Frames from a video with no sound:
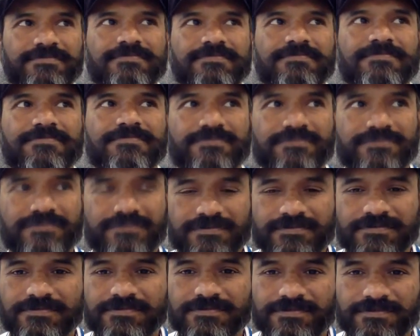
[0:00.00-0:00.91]

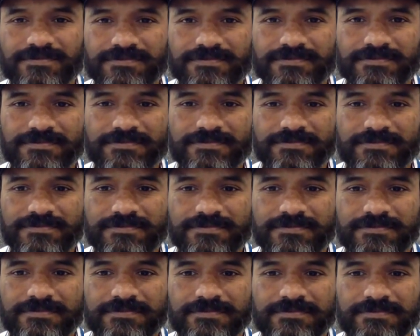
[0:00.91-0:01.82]

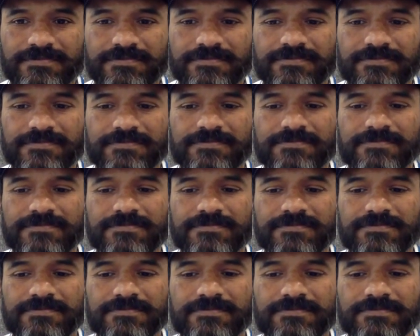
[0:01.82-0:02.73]

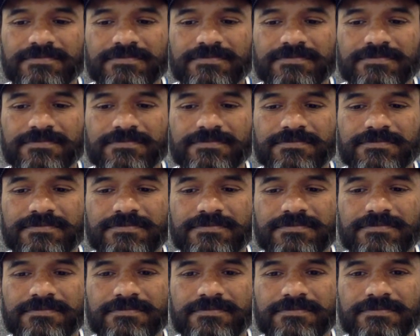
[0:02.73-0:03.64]

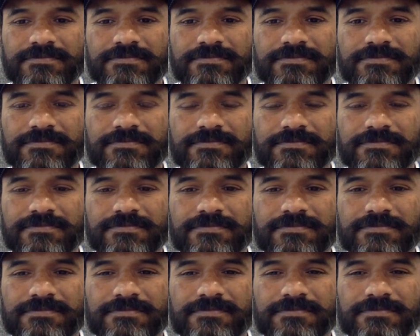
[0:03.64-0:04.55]

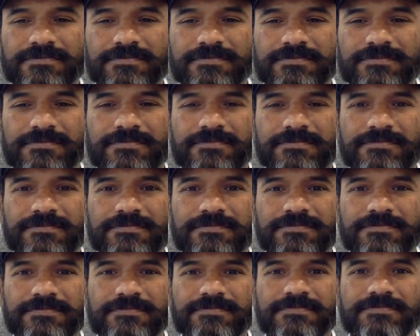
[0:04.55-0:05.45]

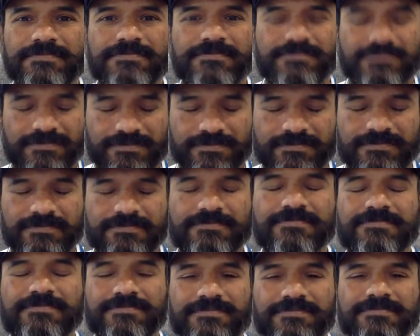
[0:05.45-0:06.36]

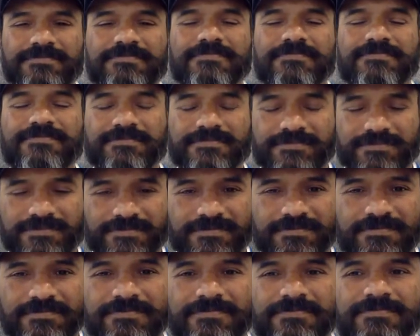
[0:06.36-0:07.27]

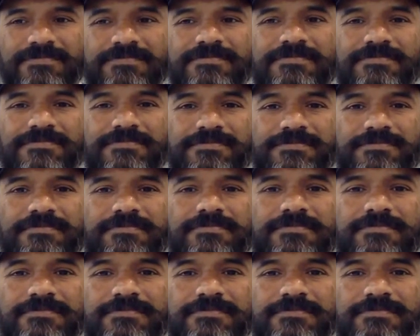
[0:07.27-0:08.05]
No words are spoken by the person on screen.